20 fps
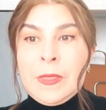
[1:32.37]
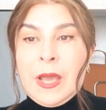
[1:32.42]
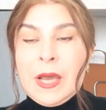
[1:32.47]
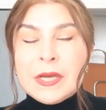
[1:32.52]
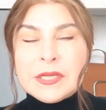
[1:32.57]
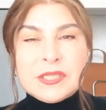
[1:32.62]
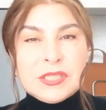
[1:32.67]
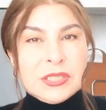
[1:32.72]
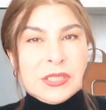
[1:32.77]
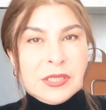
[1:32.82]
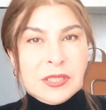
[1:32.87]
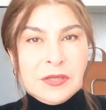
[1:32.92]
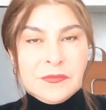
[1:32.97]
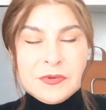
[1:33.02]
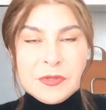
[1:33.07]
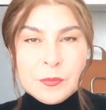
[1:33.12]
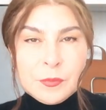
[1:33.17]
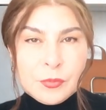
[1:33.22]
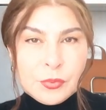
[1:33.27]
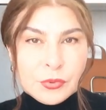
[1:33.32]
i didn't
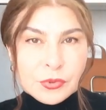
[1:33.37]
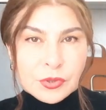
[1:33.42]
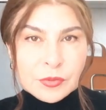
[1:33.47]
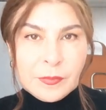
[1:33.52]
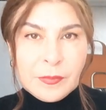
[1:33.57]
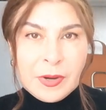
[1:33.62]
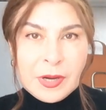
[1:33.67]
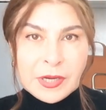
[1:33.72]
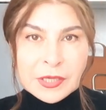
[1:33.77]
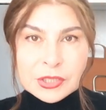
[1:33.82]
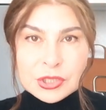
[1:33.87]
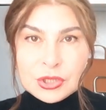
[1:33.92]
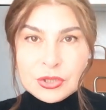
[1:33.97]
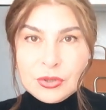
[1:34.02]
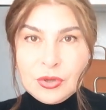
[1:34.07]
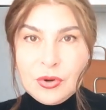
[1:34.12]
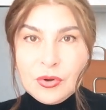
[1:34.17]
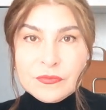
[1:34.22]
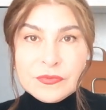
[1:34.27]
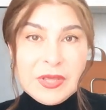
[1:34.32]
even put much
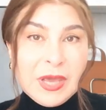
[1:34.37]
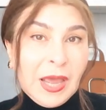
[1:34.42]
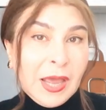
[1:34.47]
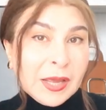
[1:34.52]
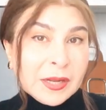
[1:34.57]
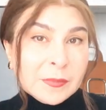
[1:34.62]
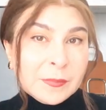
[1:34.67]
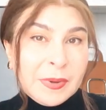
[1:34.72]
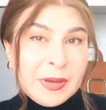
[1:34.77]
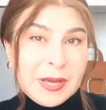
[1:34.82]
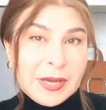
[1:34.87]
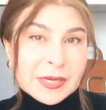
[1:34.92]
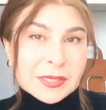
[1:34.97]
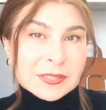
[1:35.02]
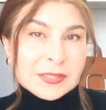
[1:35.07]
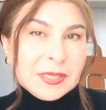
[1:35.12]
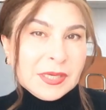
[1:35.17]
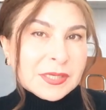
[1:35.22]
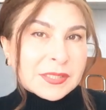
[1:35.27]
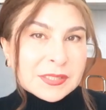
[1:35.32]
of the
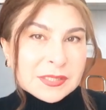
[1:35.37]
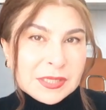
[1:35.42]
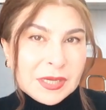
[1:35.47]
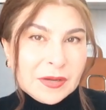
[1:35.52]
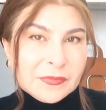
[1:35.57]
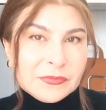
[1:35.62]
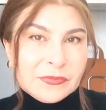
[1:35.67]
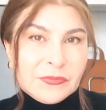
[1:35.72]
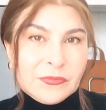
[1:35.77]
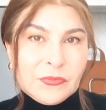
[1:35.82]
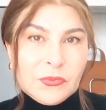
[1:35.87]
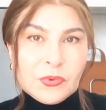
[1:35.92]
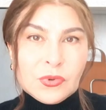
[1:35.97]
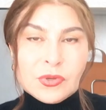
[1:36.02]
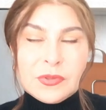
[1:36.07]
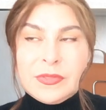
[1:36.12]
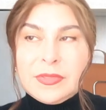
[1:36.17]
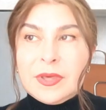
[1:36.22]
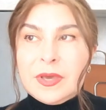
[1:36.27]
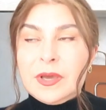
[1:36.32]
handbags except
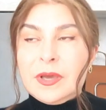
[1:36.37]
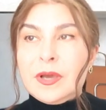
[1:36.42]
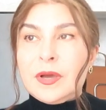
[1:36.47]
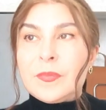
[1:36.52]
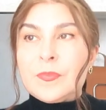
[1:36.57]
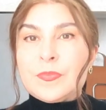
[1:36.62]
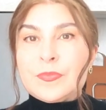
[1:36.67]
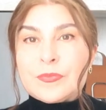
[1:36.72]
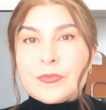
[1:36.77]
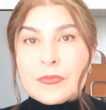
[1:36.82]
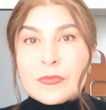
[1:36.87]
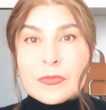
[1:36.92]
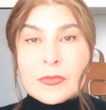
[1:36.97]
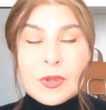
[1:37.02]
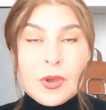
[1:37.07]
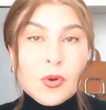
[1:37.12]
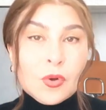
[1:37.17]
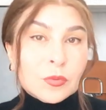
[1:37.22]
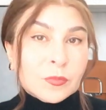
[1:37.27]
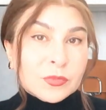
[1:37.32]
for the
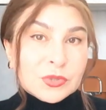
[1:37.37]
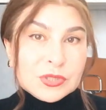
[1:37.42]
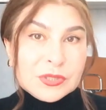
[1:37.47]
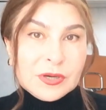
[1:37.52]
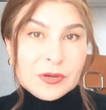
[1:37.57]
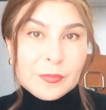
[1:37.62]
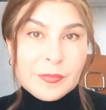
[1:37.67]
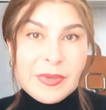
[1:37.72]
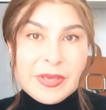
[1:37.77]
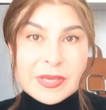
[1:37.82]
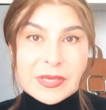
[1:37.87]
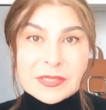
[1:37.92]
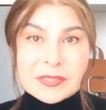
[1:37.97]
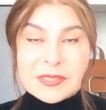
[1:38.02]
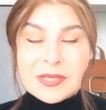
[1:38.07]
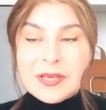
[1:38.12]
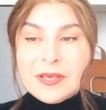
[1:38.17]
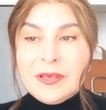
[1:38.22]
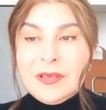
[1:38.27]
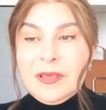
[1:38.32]
um, almost
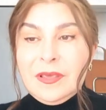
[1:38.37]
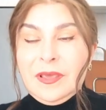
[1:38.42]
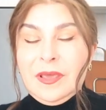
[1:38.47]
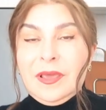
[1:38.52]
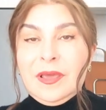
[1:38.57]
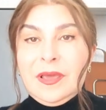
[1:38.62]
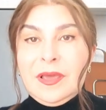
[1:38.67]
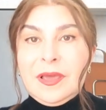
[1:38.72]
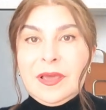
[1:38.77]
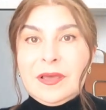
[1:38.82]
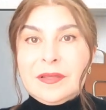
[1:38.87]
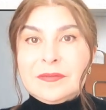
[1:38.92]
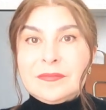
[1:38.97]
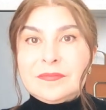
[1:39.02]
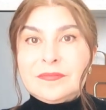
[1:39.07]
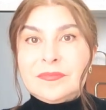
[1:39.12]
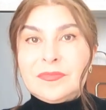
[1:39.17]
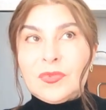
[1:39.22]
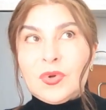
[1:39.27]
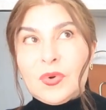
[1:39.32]
hermes and
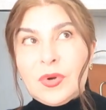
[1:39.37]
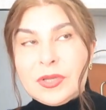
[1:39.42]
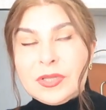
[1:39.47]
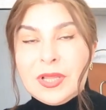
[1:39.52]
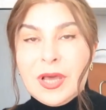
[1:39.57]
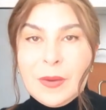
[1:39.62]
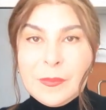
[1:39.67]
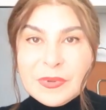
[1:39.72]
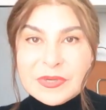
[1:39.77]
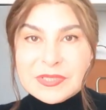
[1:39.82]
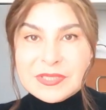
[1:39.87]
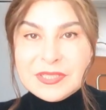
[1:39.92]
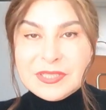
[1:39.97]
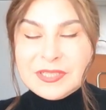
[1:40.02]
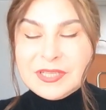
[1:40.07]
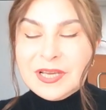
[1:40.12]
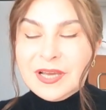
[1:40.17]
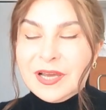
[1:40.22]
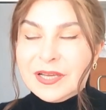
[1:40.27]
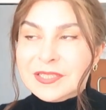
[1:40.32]
um, quite
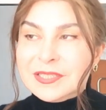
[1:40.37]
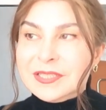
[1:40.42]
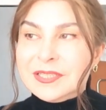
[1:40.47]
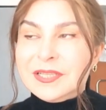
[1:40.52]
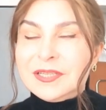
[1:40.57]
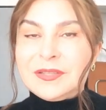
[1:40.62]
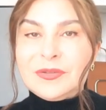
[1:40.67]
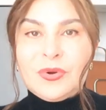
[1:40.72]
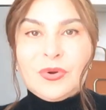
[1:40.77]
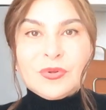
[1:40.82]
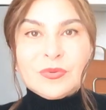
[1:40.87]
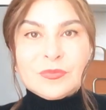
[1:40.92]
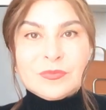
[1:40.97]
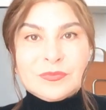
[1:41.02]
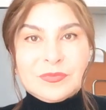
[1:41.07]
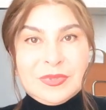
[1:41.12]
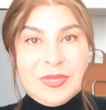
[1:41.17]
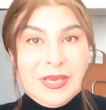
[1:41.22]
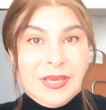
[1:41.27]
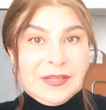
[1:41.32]
opposite i
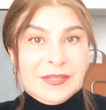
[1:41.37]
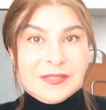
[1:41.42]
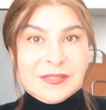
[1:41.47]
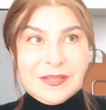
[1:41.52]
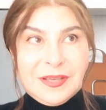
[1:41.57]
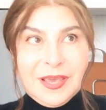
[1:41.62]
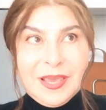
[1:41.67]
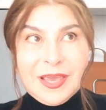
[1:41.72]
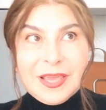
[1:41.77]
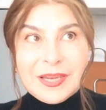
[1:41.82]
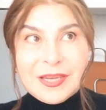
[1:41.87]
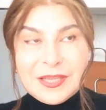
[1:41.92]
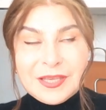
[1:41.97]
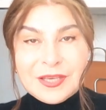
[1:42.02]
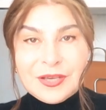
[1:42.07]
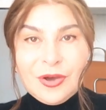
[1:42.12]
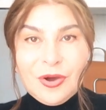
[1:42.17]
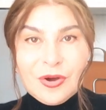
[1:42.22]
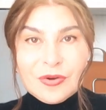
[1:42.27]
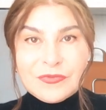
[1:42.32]
didn't get
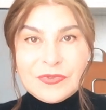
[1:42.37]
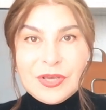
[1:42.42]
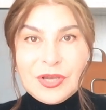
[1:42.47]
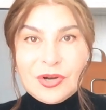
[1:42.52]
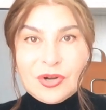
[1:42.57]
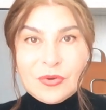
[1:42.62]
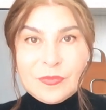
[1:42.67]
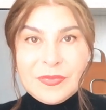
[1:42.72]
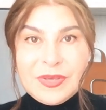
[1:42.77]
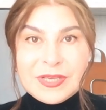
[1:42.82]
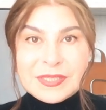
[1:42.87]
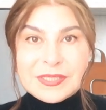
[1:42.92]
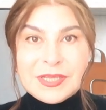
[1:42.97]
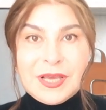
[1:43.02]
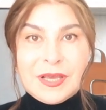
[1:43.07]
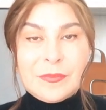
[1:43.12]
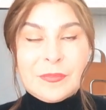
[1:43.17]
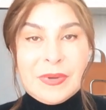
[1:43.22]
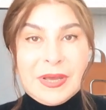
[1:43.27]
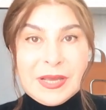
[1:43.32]
any of the hermes
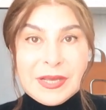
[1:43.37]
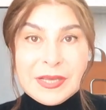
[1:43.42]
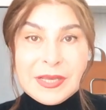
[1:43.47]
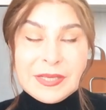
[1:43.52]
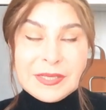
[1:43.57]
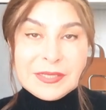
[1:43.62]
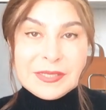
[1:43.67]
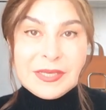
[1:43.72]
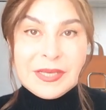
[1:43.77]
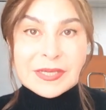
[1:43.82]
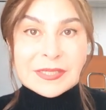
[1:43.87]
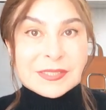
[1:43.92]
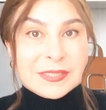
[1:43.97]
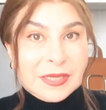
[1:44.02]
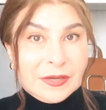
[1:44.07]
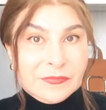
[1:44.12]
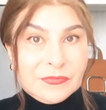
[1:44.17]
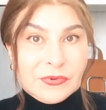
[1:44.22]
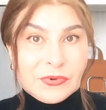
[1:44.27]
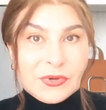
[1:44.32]
handbag uh,
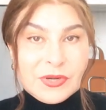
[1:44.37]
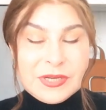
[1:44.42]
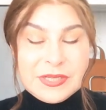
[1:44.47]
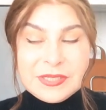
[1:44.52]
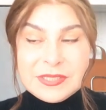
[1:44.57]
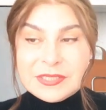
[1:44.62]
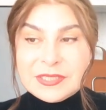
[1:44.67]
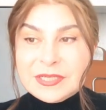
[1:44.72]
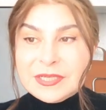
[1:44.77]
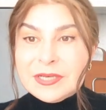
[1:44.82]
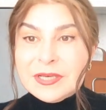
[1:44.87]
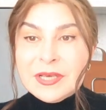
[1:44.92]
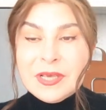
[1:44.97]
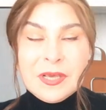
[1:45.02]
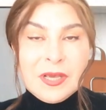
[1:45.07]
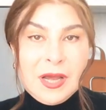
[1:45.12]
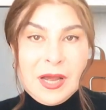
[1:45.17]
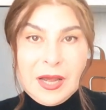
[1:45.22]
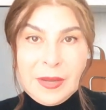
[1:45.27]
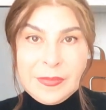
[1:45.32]
except for lindy
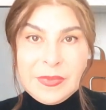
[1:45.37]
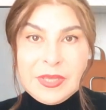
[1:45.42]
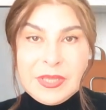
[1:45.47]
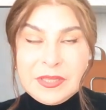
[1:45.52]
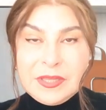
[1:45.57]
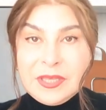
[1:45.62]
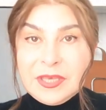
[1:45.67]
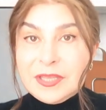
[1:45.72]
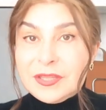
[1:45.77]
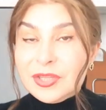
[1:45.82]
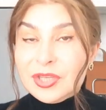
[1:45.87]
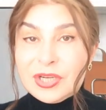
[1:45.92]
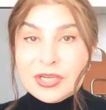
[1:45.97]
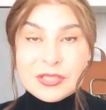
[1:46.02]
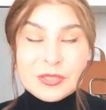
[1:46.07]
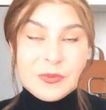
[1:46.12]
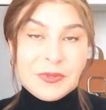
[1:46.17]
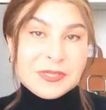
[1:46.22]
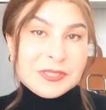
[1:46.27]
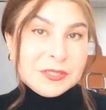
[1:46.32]
i mean in year
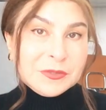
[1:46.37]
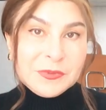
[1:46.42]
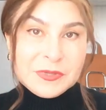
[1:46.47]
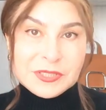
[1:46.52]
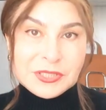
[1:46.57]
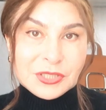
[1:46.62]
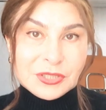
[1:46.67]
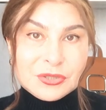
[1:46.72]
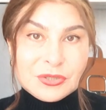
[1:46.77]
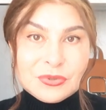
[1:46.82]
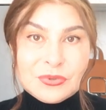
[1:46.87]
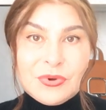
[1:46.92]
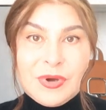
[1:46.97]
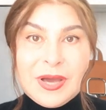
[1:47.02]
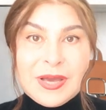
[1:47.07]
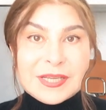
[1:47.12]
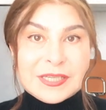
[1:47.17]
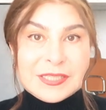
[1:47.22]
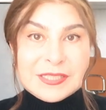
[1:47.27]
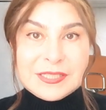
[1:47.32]
2022
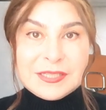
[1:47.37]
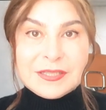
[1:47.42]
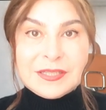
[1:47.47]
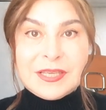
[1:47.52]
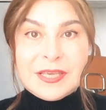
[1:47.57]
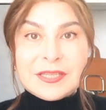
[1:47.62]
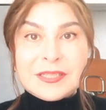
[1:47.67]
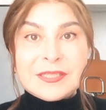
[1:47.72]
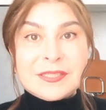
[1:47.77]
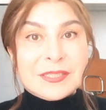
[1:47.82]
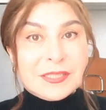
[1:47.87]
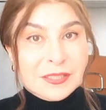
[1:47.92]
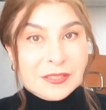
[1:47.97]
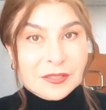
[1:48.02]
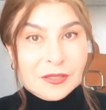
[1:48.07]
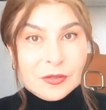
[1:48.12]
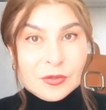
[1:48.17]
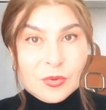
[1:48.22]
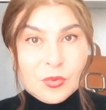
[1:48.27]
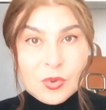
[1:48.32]
i didn't get a
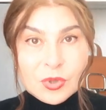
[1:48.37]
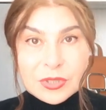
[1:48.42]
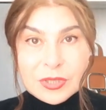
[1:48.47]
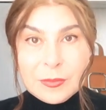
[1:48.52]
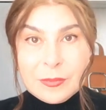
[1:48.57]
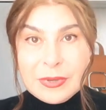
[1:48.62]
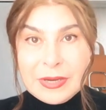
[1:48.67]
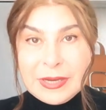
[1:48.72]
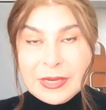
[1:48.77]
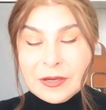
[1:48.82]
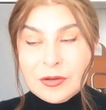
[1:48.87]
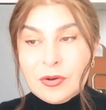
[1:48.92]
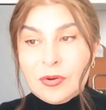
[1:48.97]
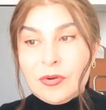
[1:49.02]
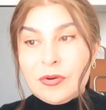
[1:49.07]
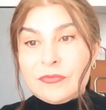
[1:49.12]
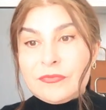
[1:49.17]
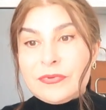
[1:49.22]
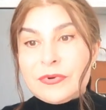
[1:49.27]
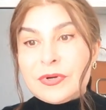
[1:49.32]
single quota bag
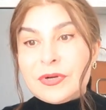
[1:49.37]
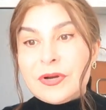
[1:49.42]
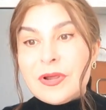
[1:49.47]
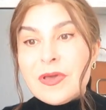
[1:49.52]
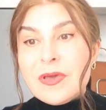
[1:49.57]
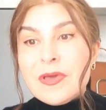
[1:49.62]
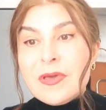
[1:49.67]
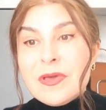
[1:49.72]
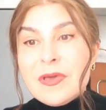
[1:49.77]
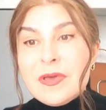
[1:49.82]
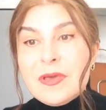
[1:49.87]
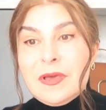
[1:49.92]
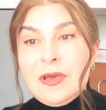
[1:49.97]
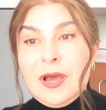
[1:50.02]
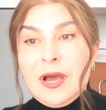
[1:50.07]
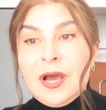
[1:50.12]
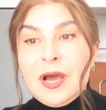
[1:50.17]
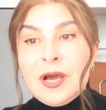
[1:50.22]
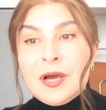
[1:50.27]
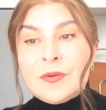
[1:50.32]
offer
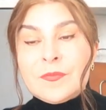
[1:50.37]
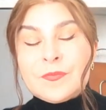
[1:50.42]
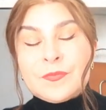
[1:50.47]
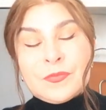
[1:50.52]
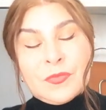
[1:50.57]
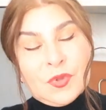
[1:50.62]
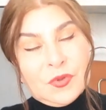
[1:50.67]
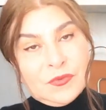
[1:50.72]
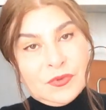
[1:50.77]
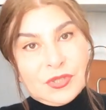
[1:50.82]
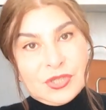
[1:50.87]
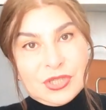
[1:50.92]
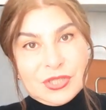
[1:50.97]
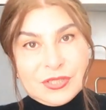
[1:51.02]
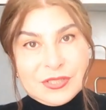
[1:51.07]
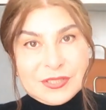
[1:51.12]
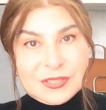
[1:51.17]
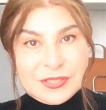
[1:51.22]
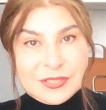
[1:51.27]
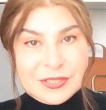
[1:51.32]
um, which
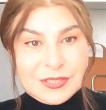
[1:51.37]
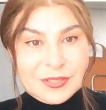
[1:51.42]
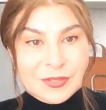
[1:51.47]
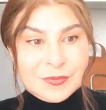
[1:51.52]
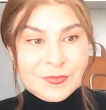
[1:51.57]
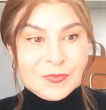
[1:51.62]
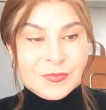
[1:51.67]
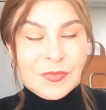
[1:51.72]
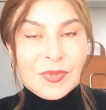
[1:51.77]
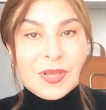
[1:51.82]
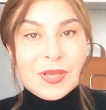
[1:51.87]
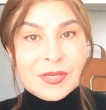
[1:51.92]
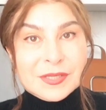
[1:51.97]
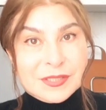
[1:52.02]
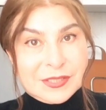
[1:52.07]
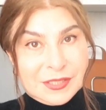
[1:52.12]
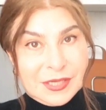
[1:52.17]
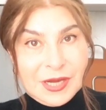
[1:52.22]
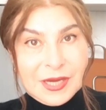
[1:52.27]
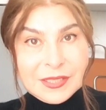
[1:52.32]
is
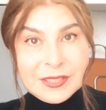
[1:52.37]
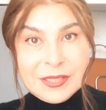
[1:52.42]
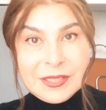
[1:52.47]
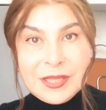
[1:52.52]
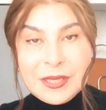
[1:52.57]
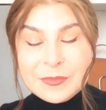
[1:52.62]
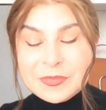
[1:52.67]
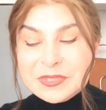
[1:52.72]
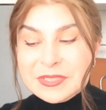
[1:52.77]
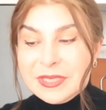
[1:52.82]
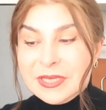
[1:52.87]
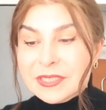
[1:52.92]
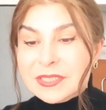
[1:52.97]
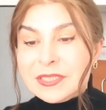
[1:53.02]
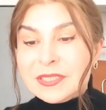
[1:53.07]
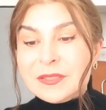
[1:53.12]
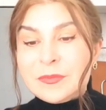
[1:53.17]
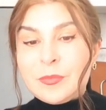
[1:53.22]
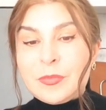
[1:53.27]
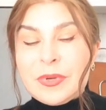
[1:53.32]
sad and
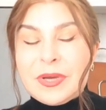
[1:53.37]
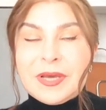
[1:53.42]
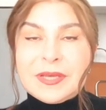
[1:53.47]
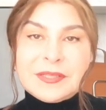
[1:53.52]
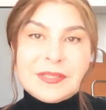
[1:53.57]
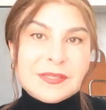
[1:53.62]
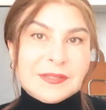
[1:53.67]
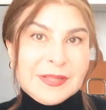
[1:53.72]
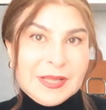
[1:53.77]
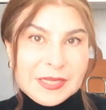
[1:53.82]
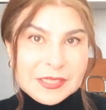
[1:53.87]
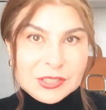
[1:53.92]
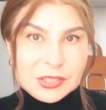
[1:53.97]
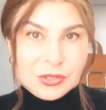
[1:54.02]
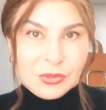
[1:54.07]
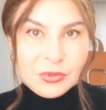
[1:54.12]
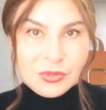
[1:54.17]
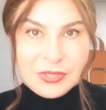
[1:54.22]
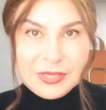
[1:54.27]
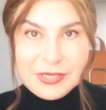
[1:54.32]
upsetting, but that's
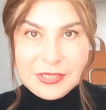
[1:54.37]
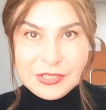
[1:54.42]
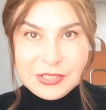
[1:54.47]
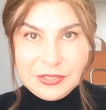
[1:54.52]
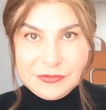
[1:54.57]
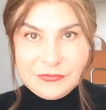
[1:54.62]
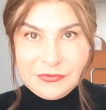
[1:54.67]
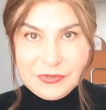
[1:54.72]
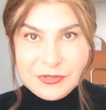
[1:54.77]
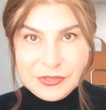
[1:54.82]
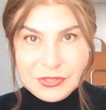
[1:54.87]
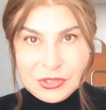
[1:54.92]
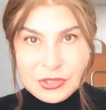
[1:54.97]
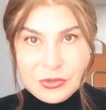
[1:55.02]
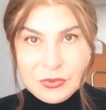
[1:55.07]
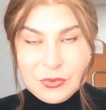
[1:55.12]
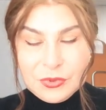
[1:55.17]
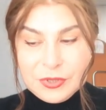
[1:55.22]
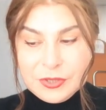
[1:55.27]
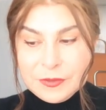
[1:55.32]
totally different
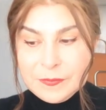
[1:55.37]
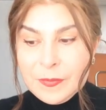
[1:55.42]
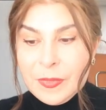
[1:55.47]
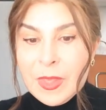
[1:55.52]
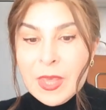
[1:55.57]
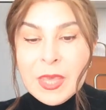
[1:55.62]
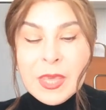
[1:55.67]
story.